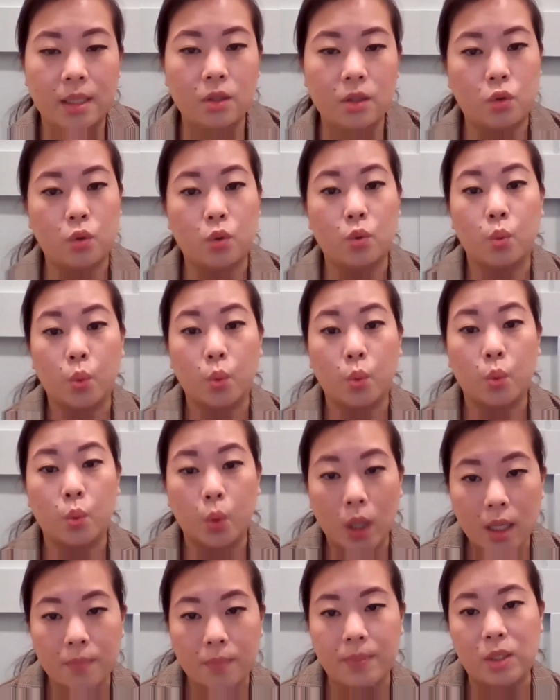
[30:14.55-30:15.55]
to work
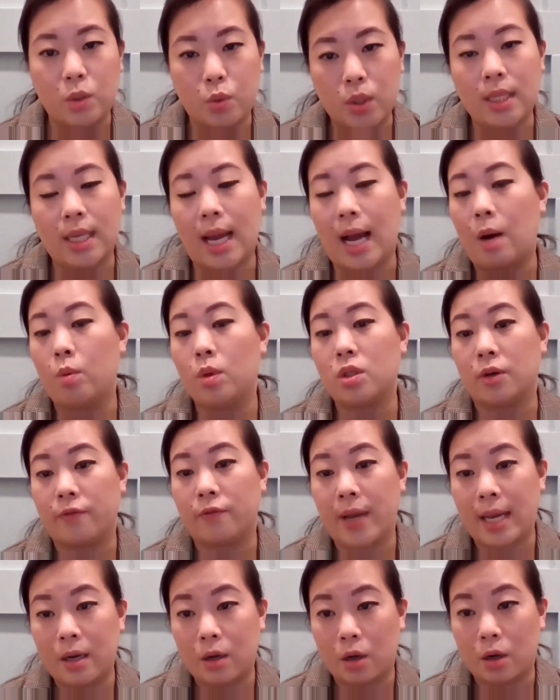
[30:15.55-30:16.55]
between the hours of 8
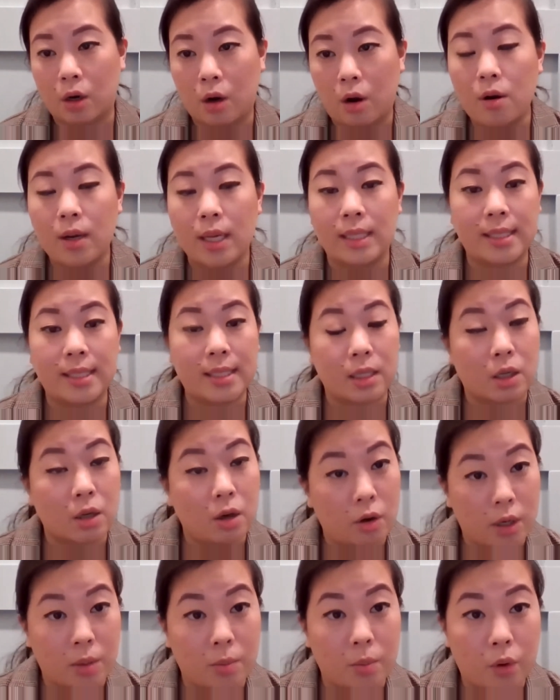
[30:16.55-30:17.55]
o'clock and 6 o'clock in
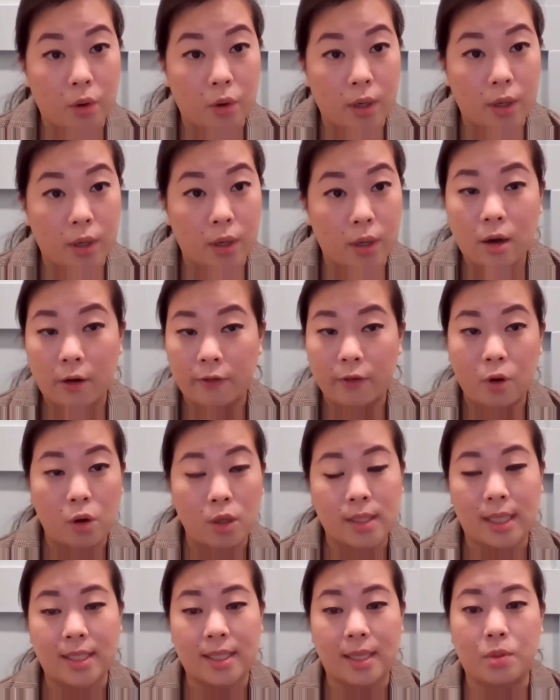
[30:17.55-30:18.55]
the morning. Of course,
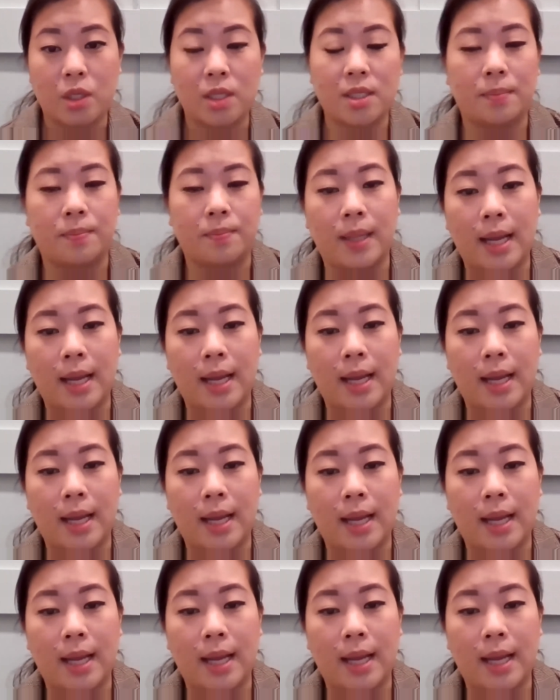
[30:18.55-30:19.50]
exceptions apply in an